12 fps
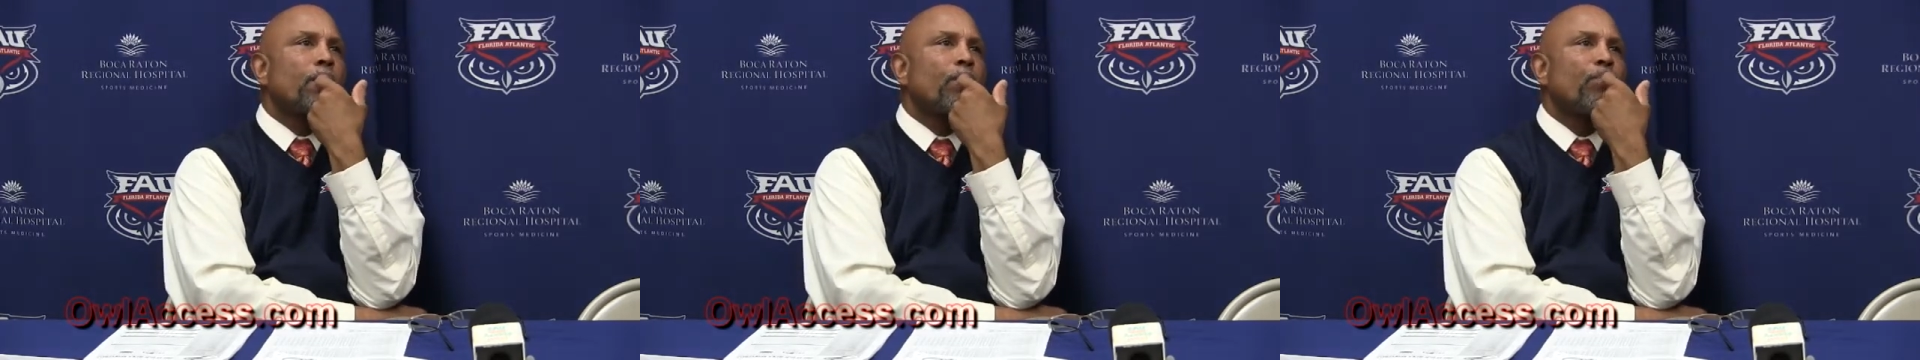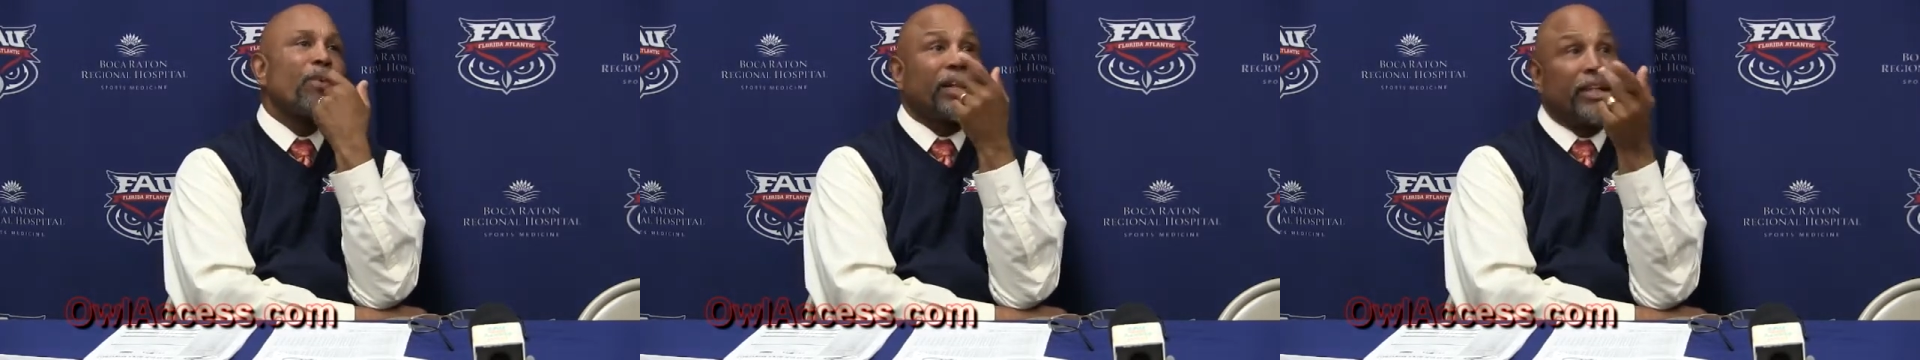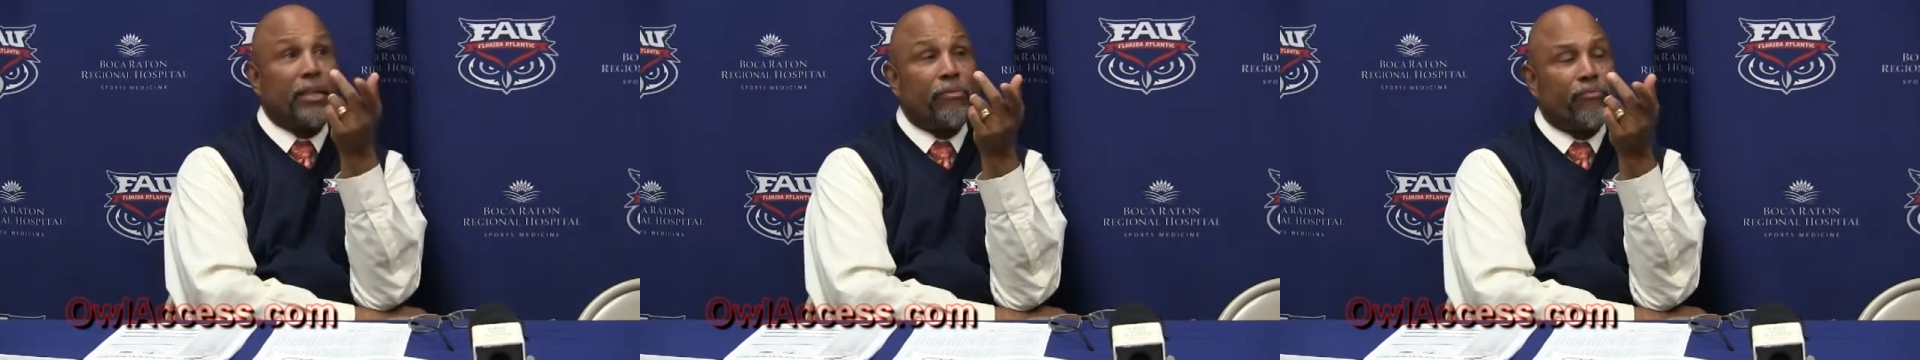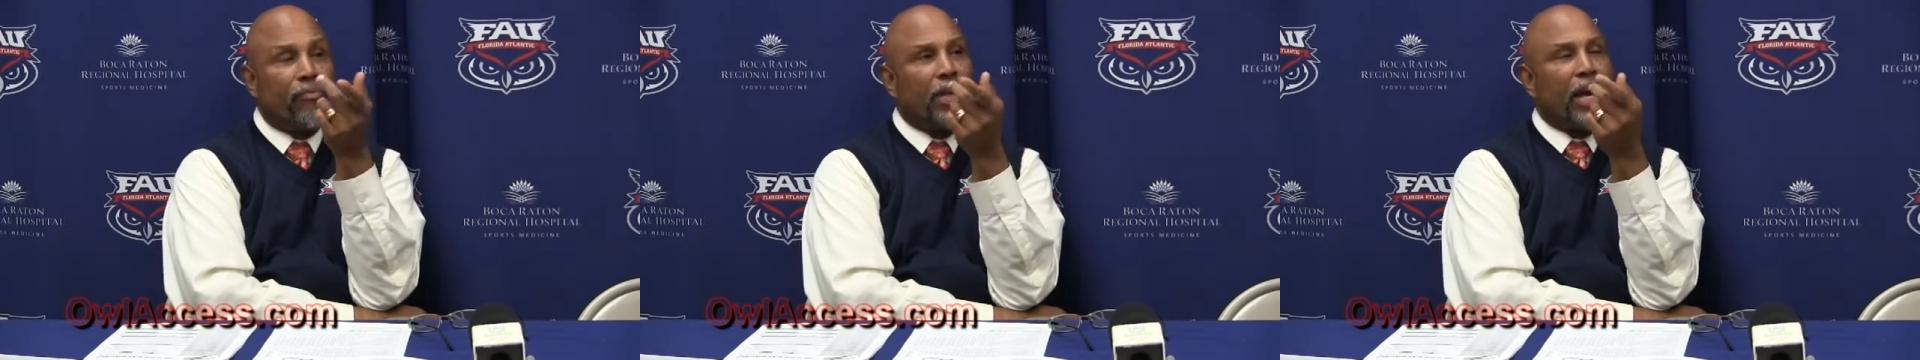in fact, he,
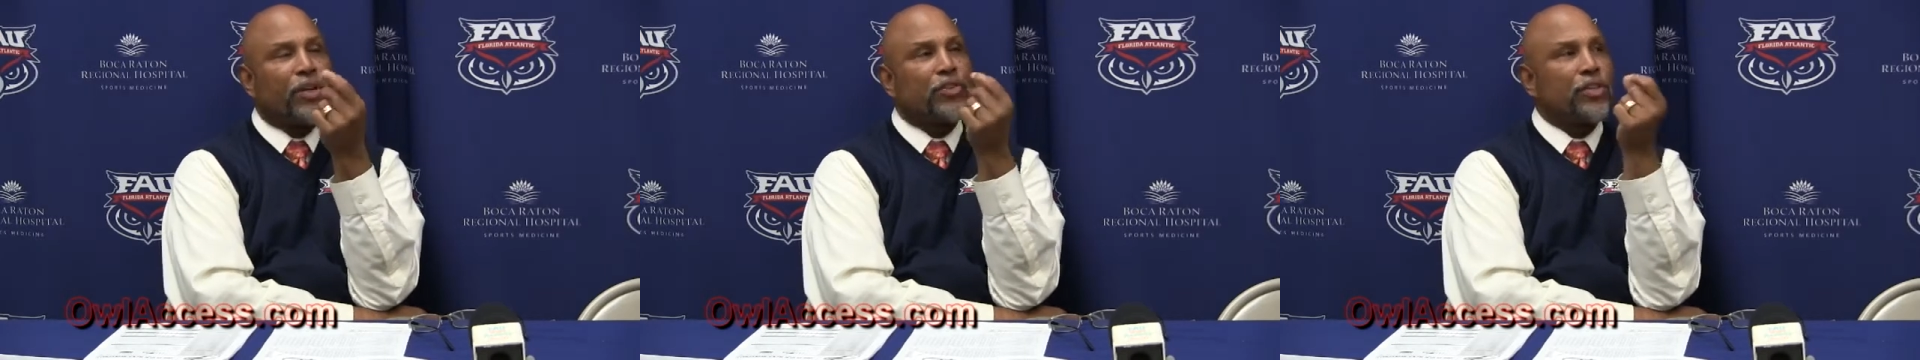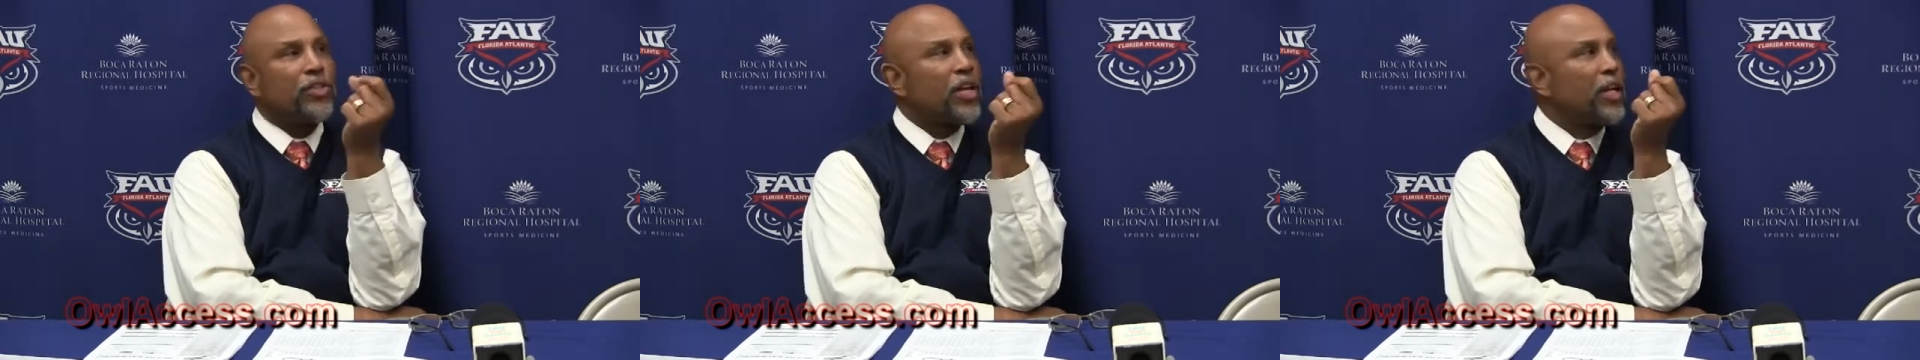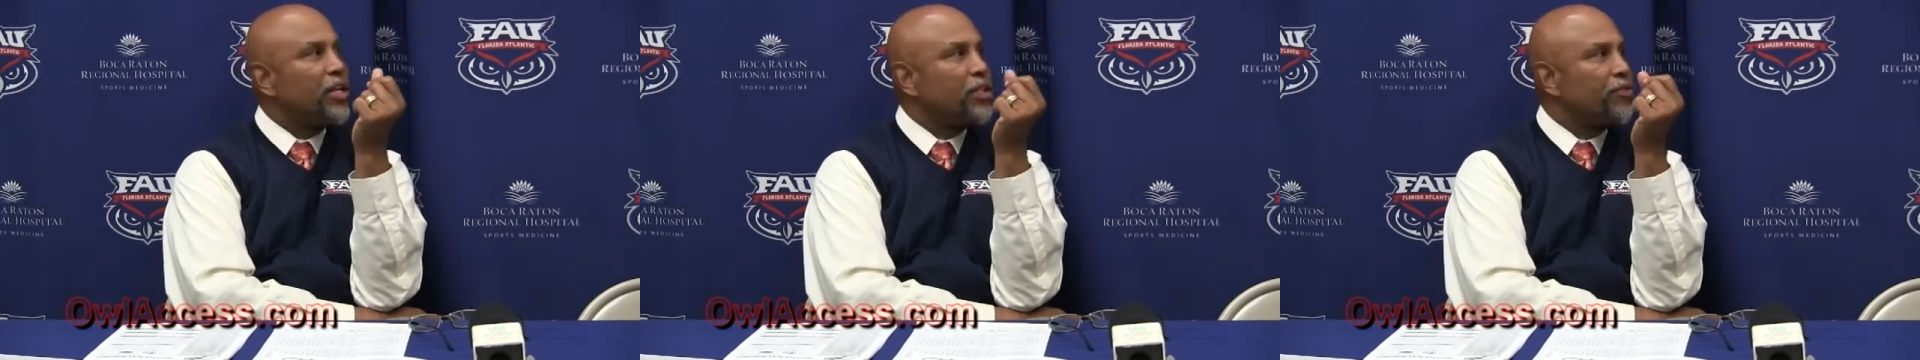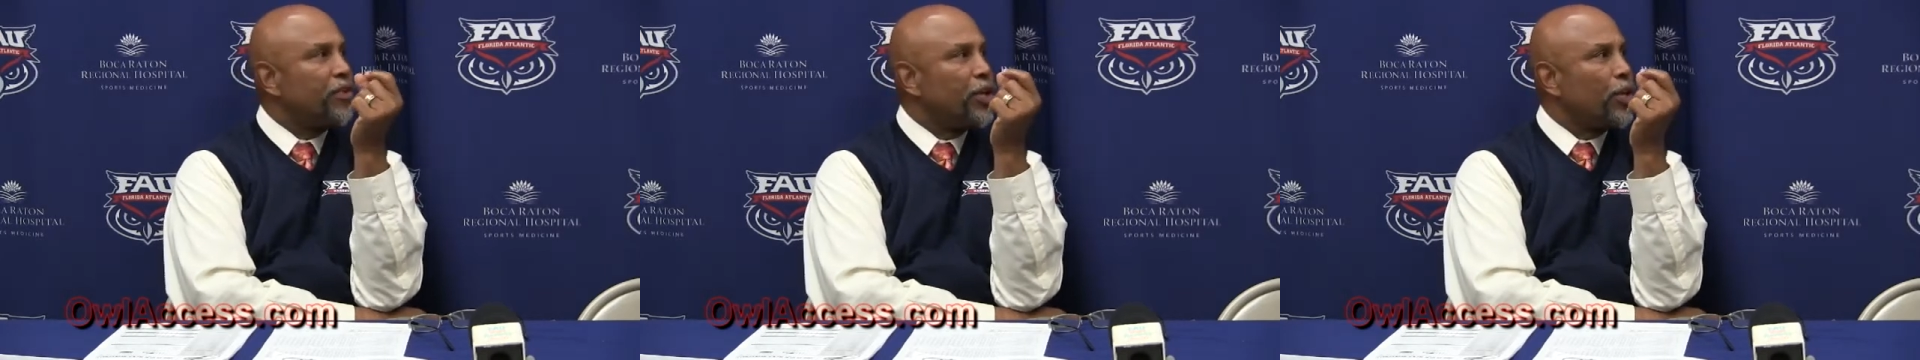he actually sent
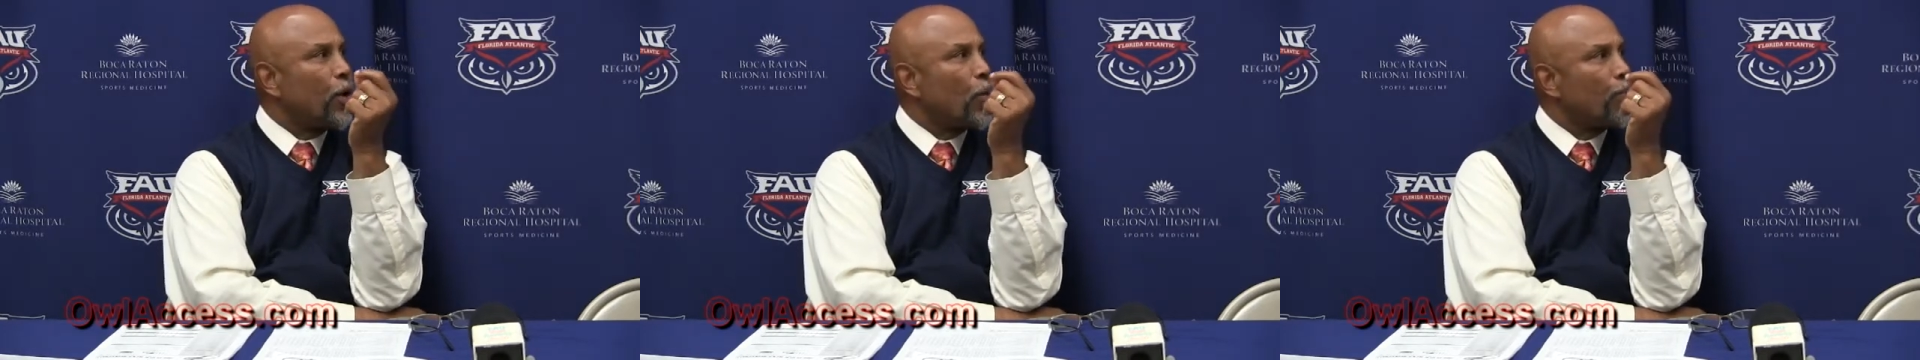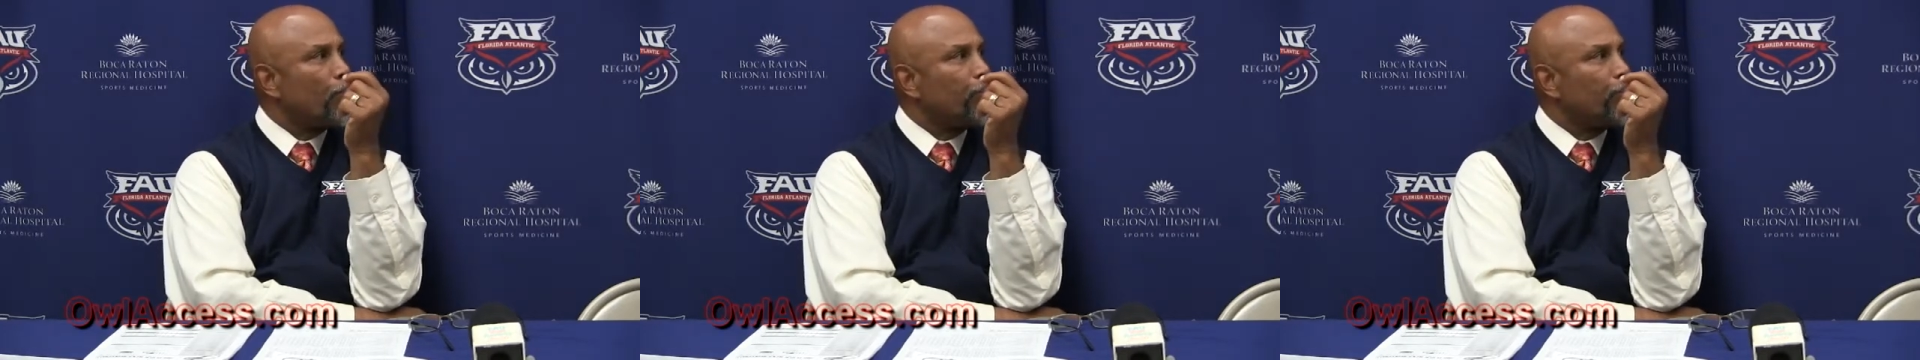his video.